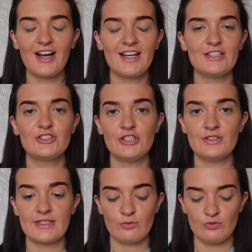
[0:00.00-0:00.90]
I literally
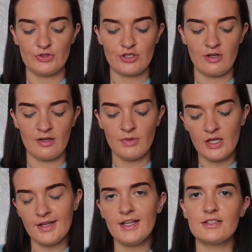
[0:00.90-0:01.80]
use that one all the time.
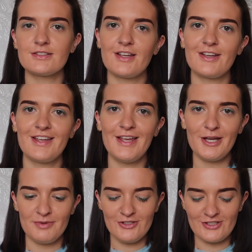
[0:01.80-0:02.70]
So it'd
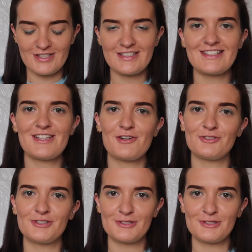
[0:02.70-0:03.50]
be interesting to see how good